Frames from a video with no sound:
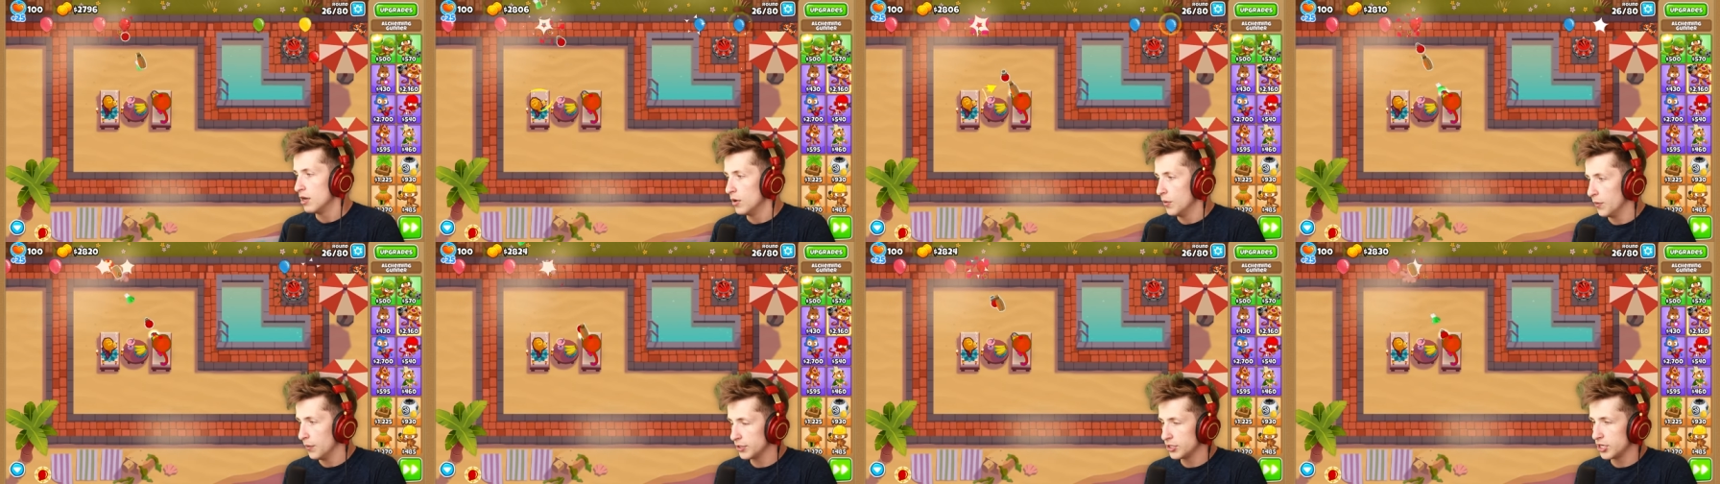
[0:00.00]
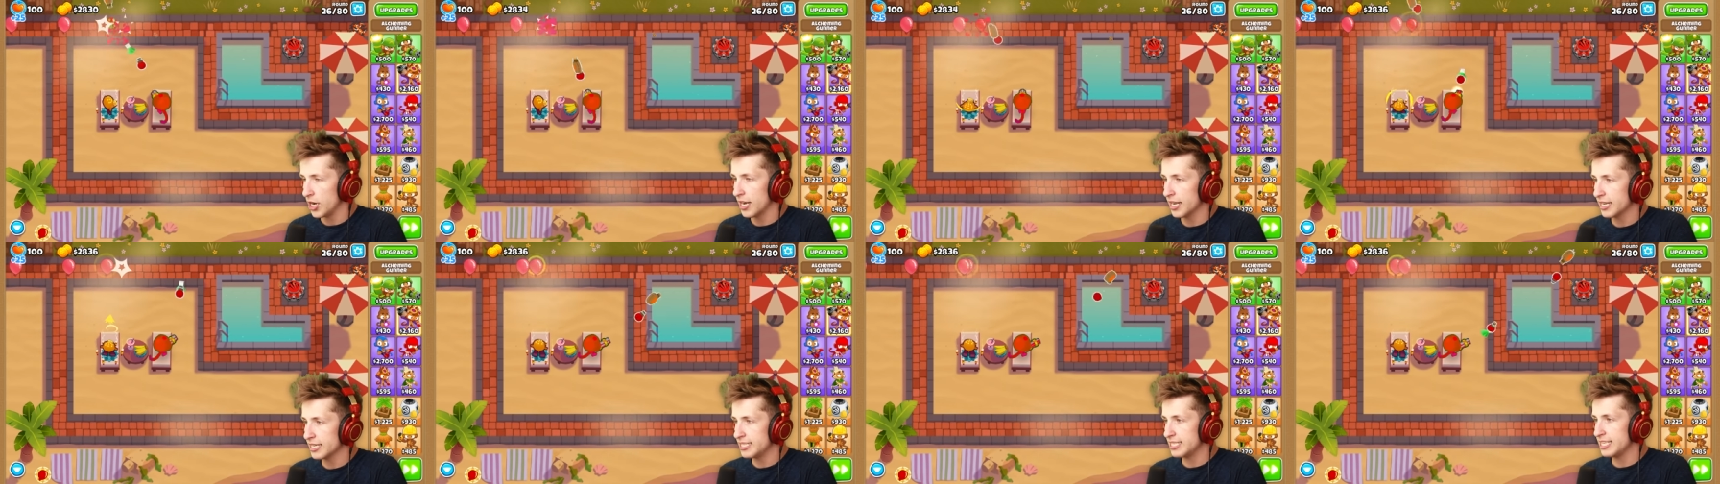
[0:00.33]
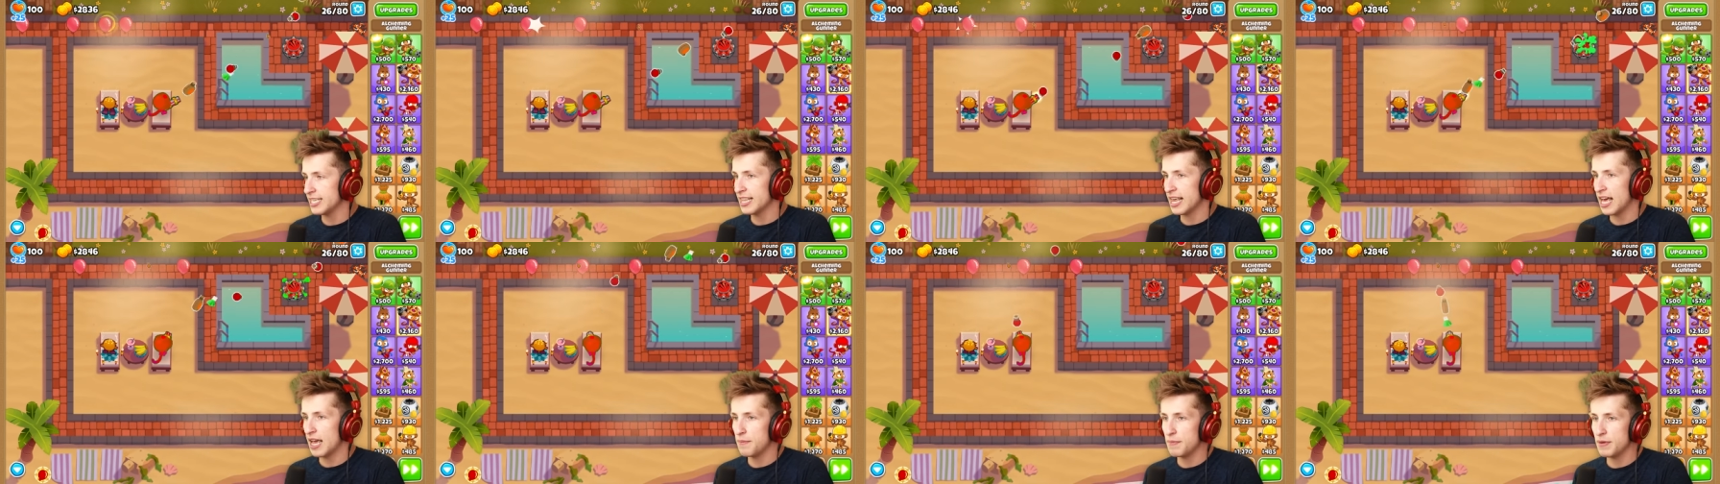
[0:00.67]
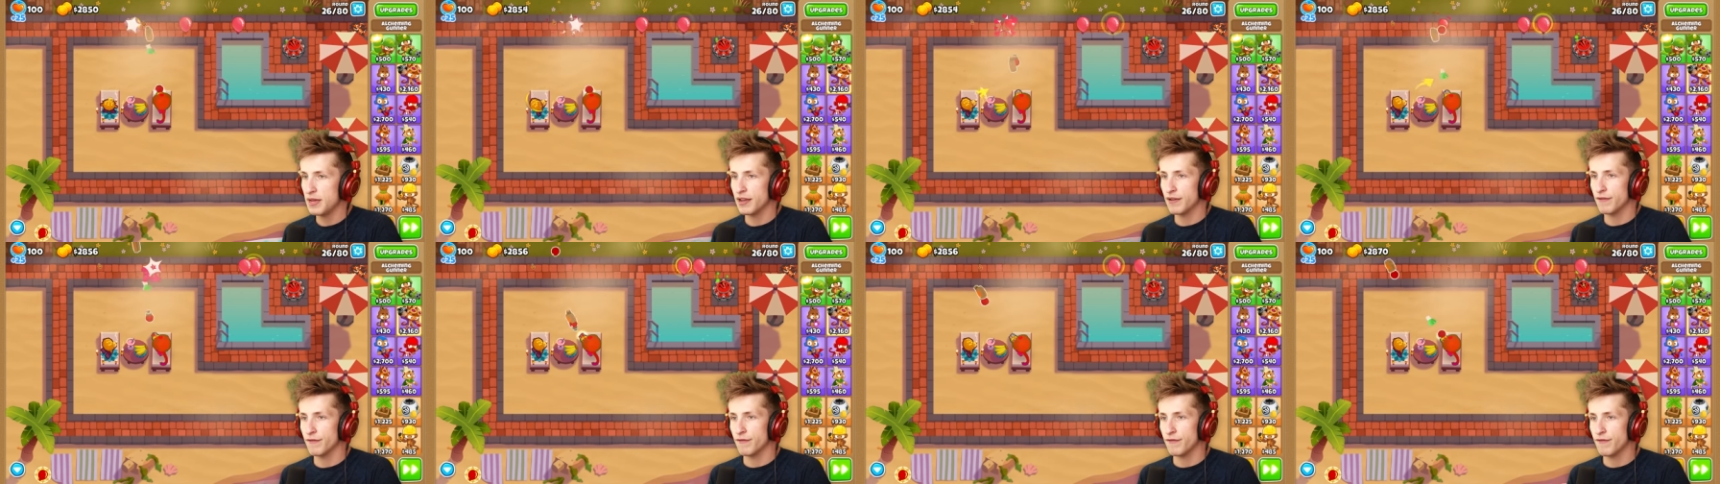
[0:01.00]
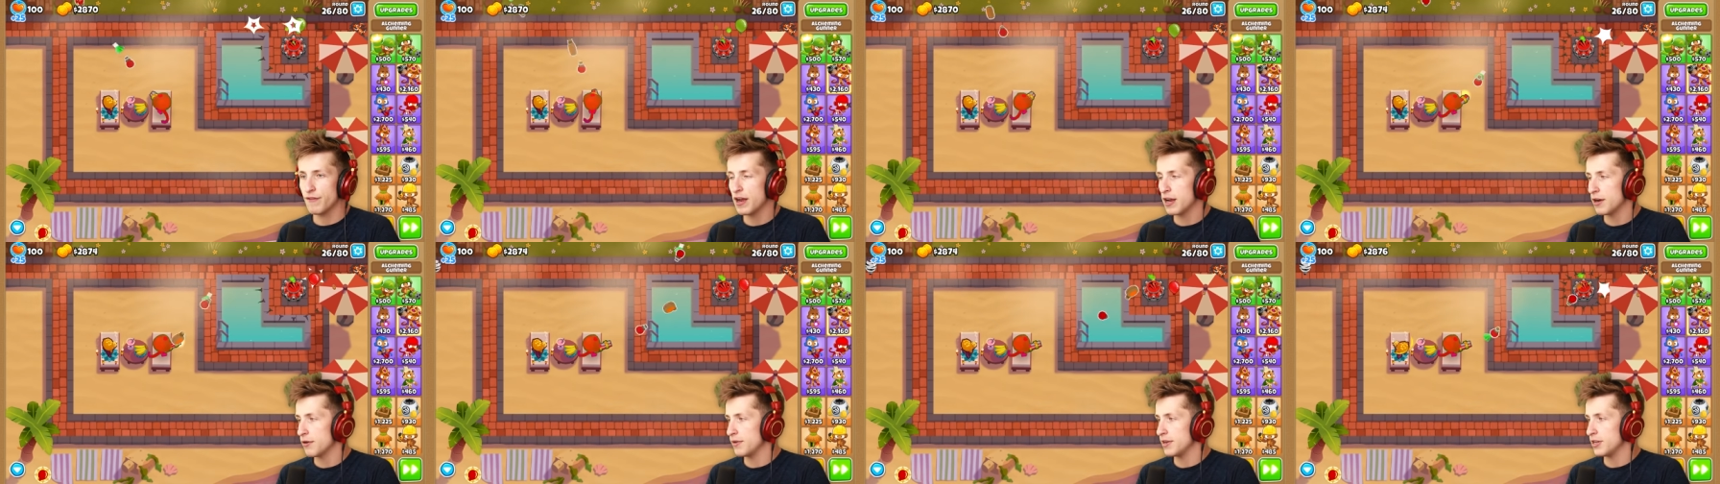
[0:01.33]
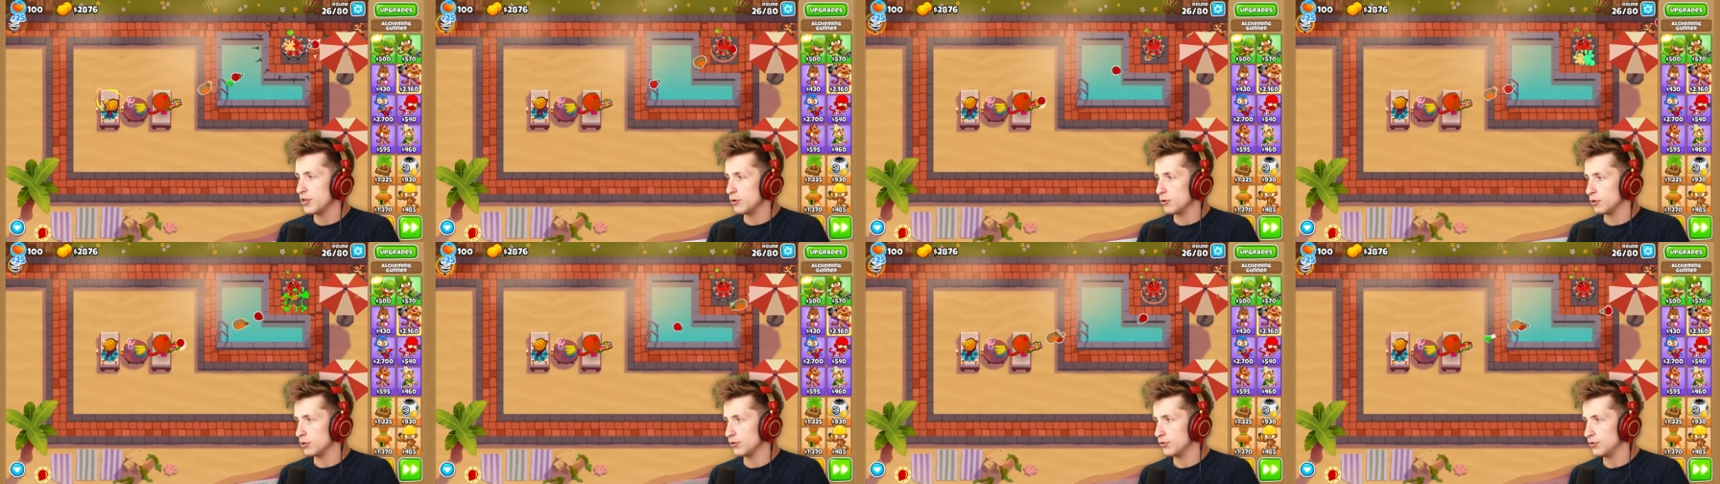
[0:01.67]
which I could see that being very
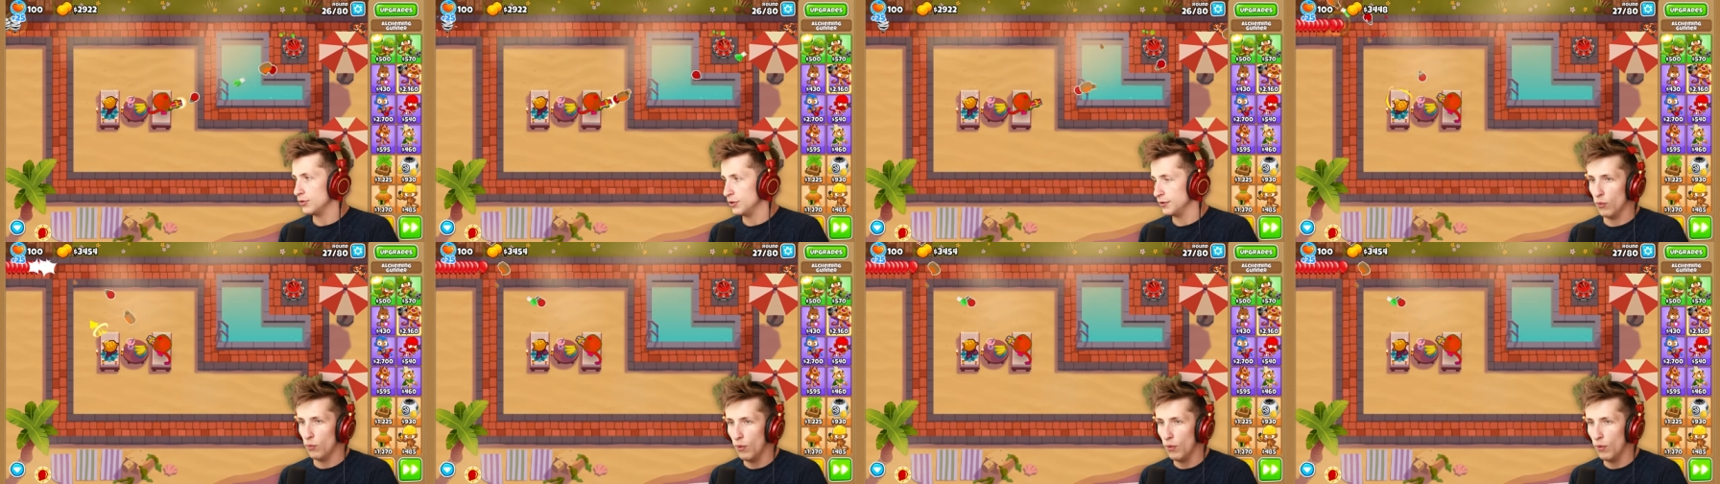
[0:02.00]
useful.